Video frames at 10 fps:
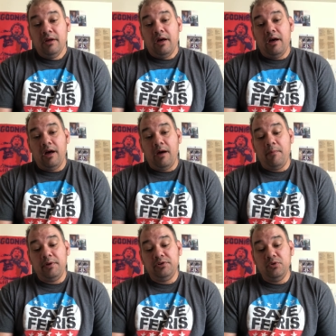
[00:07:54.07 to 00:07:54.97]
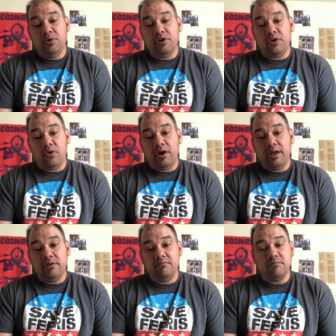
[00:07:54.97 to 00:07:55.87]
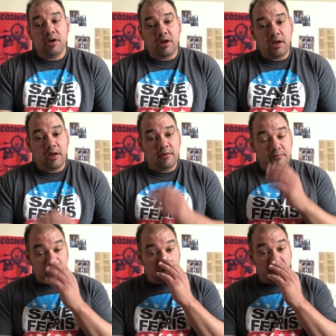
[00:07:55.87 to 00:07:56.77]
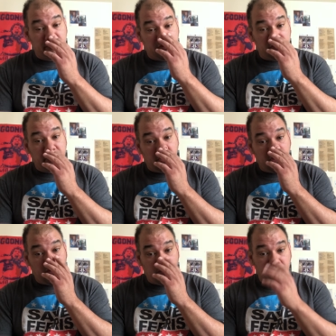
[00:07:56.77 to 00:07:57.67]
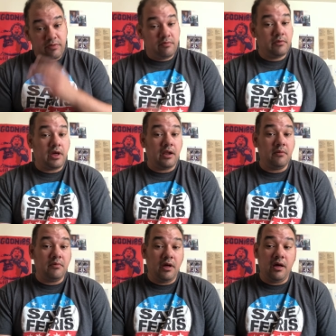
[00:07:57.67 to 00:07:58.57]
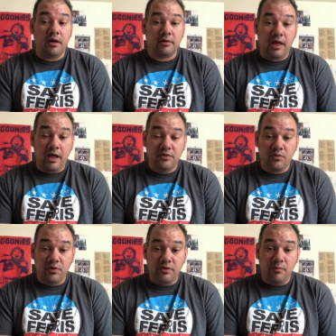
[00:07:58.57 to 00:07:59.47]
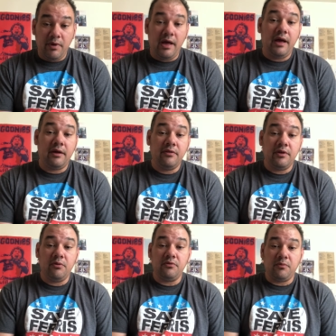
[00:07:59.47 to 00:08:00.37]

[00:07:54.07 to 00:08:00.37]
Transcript: um, I do want to go ahead and uh, also tell you what kind of uh, cans are in the bag. There was a